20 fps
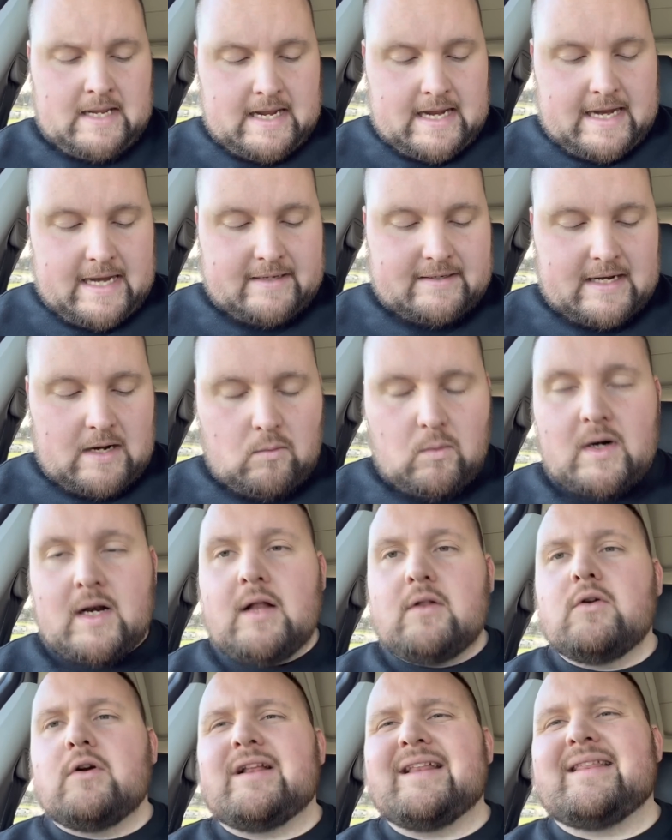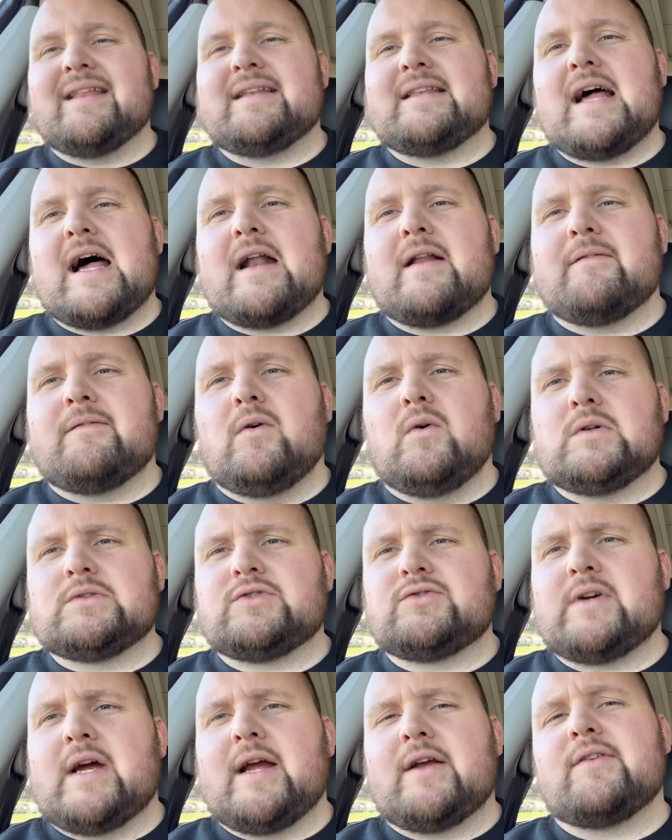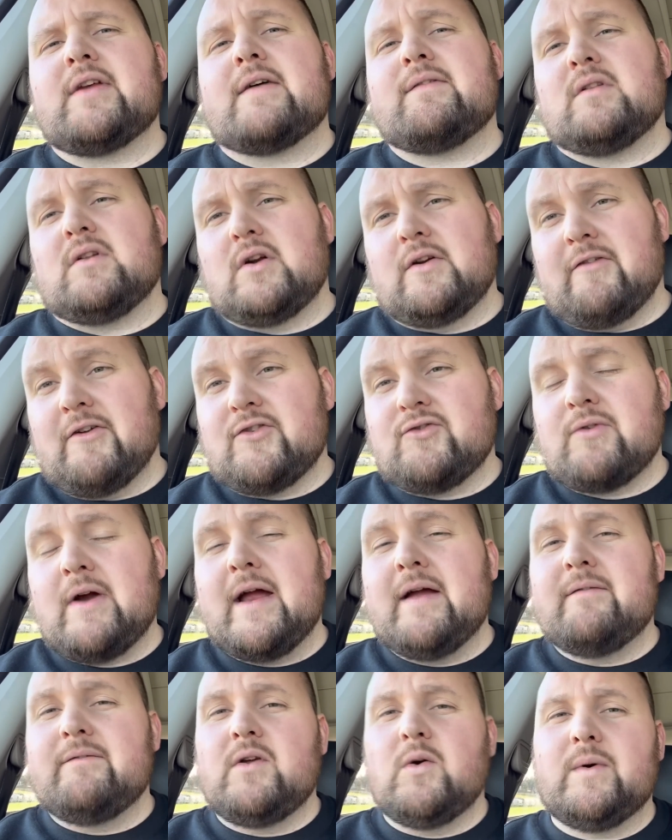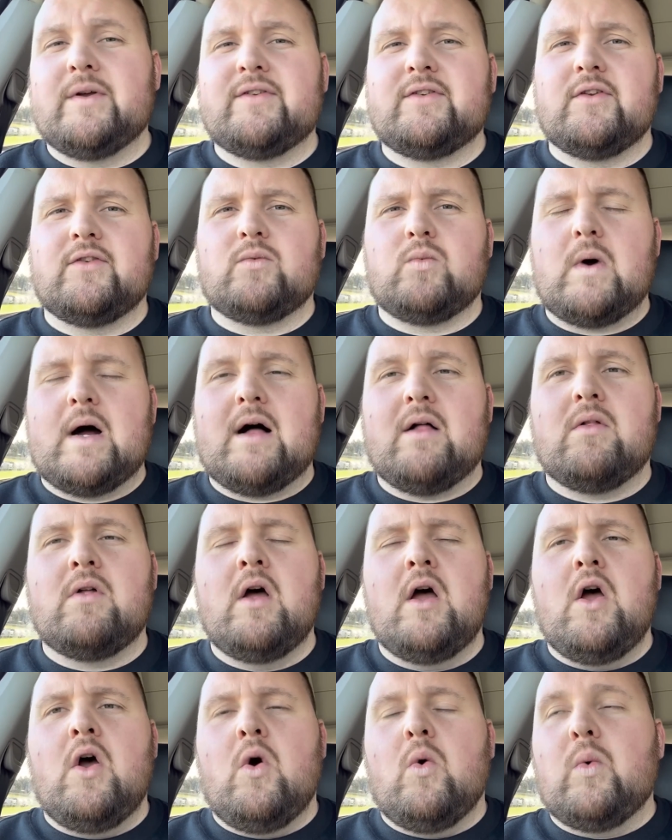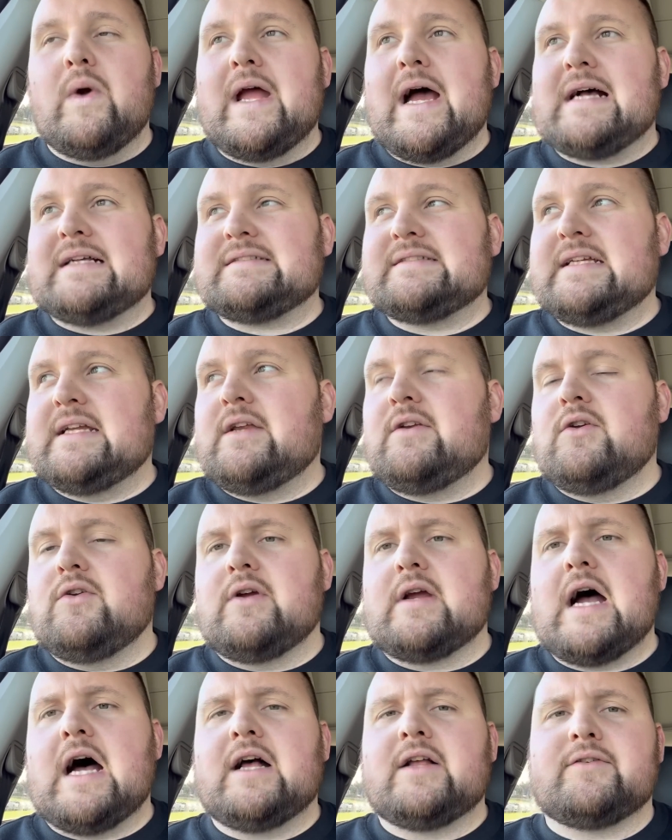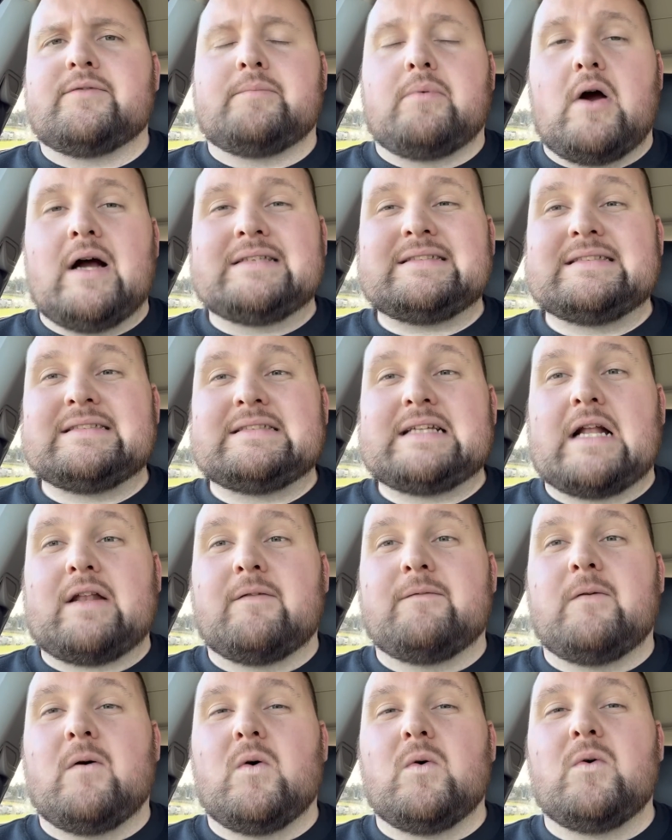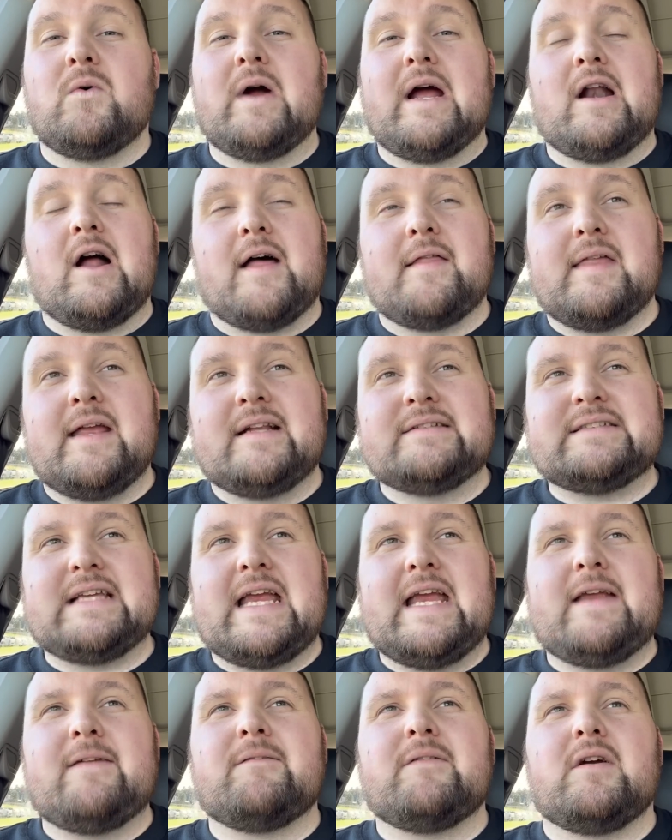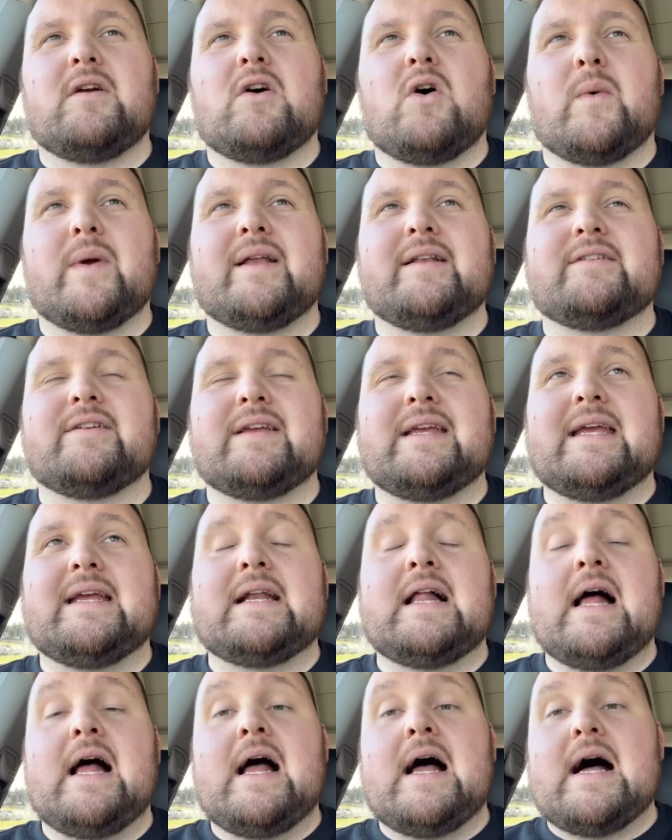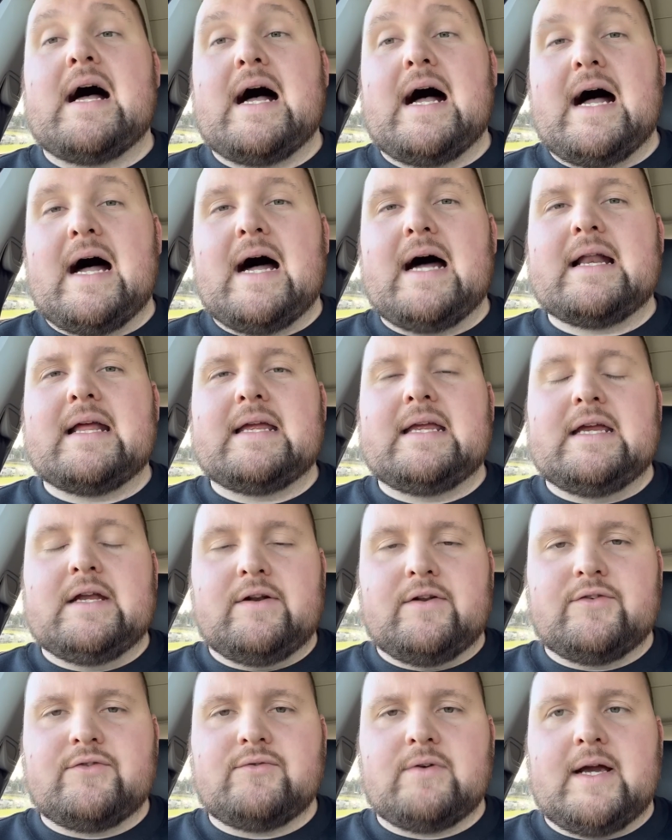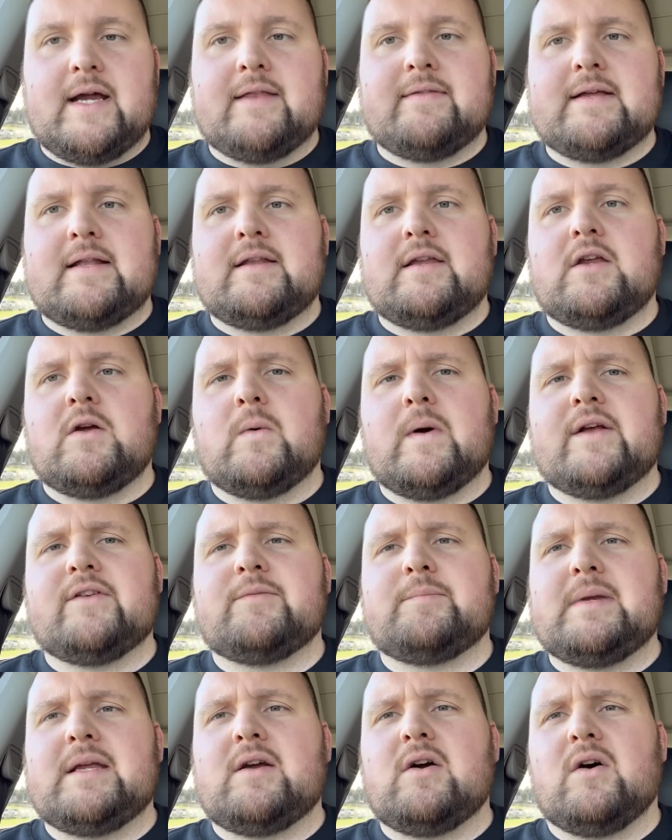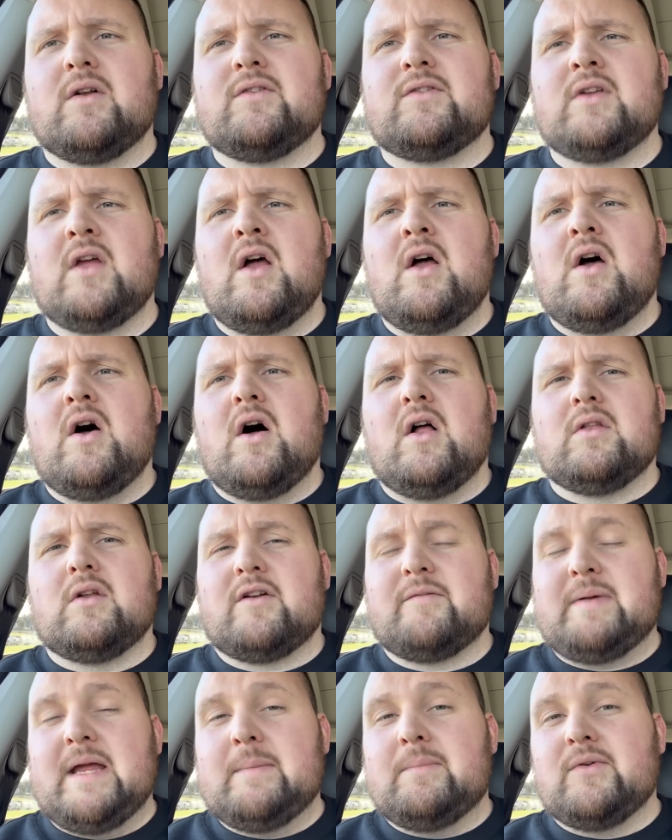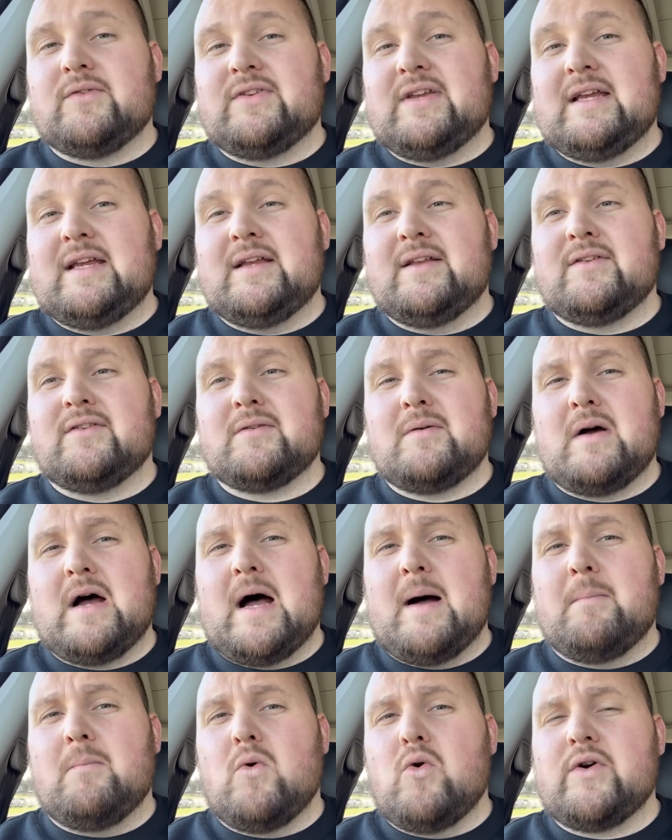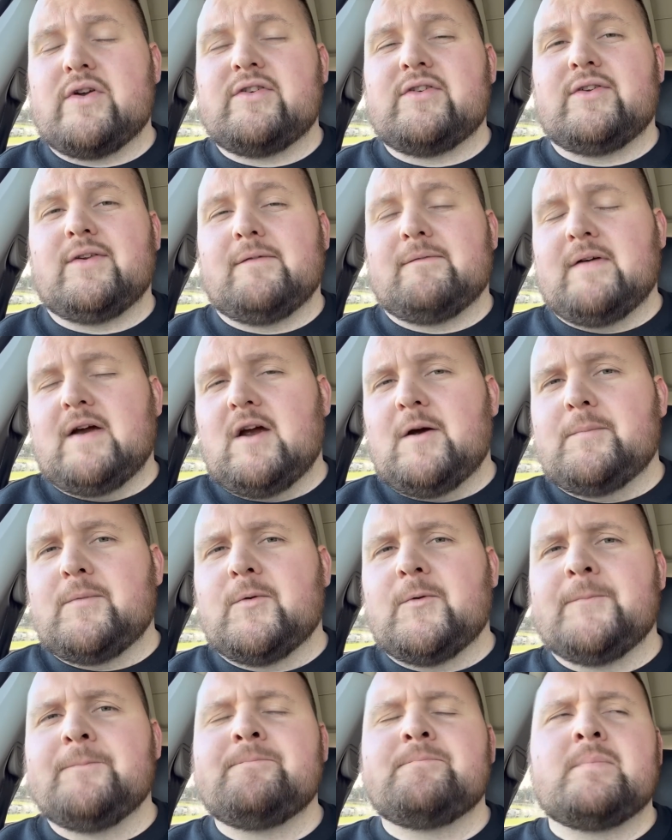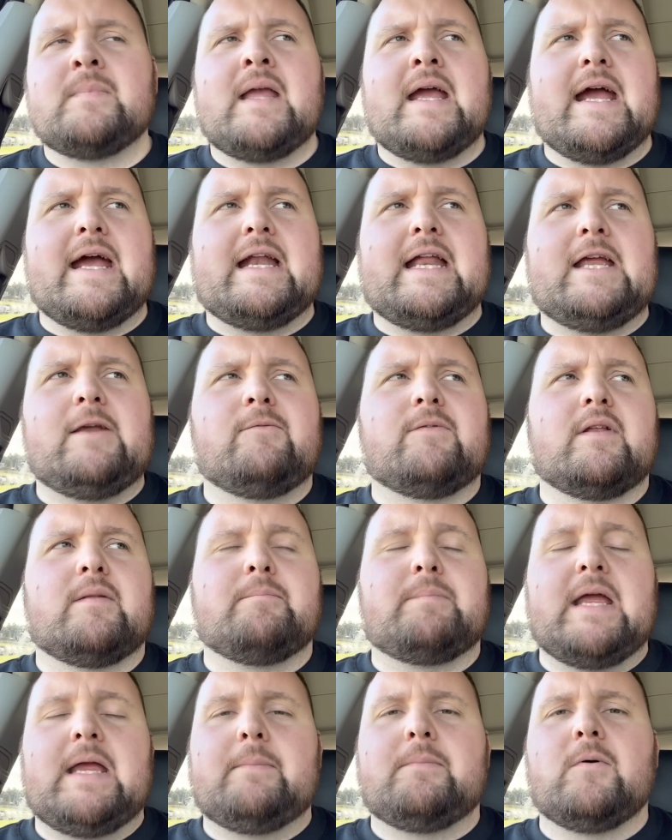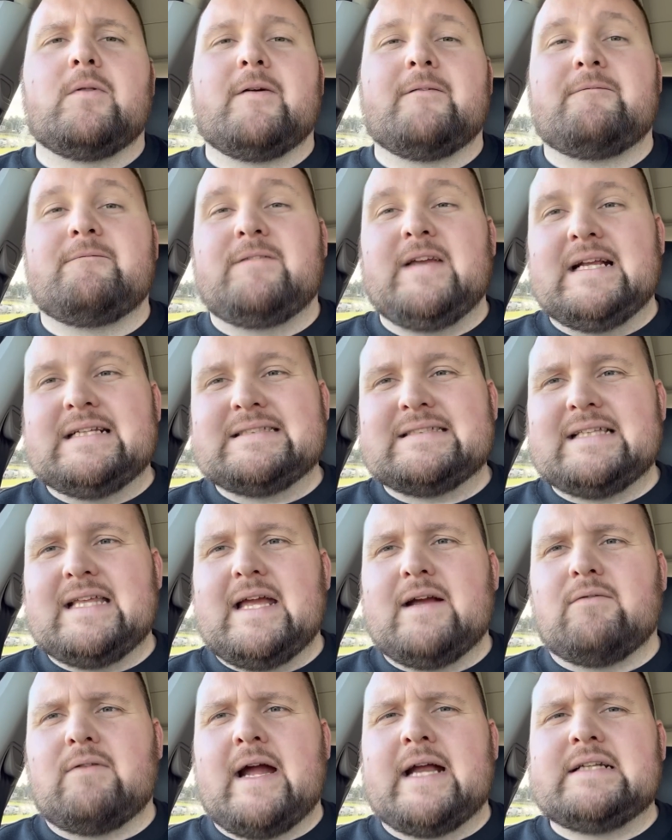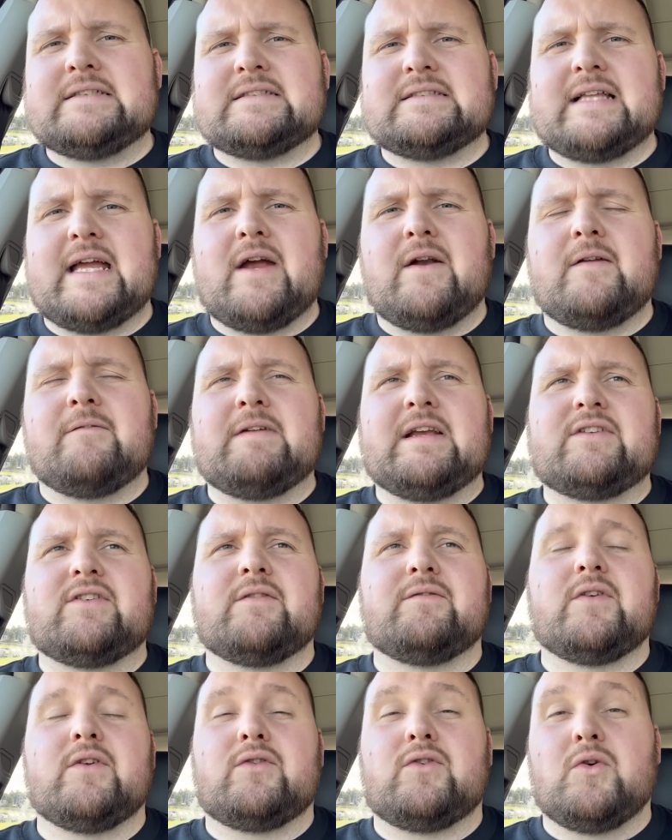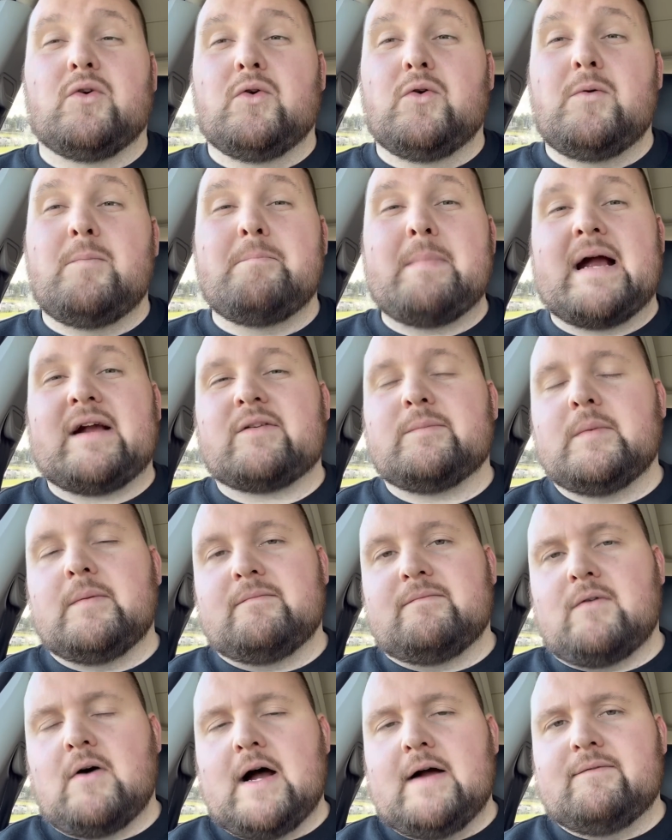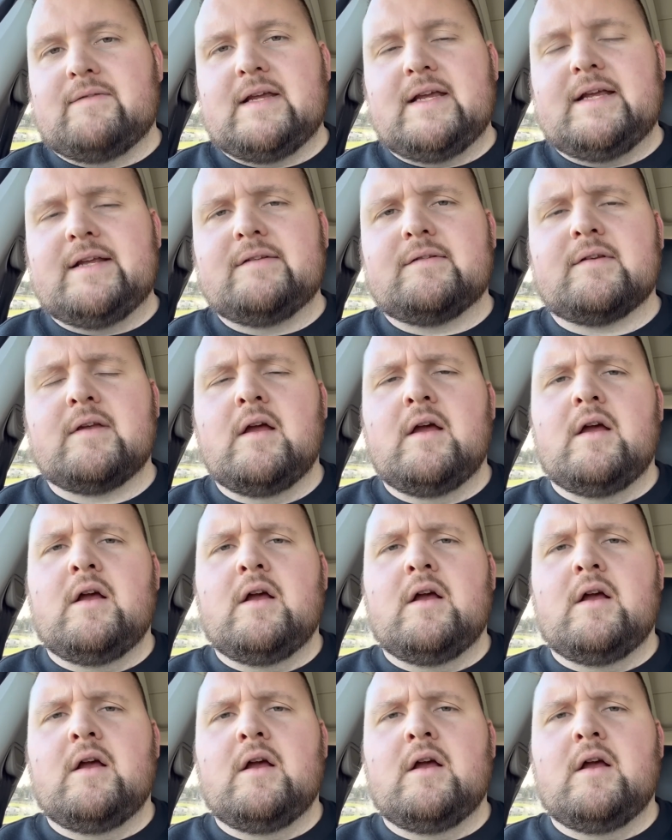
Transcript: And uh, when I look at the data for Australia, because I have a lot of Australia viewers as well, we are seeing U prices start to fall, and I think it's even going to hit harder here in Australia than the US because a lot of people's here's uh, mortgages are variable and even people that fix their rates, they only fix it for two, maximum five years.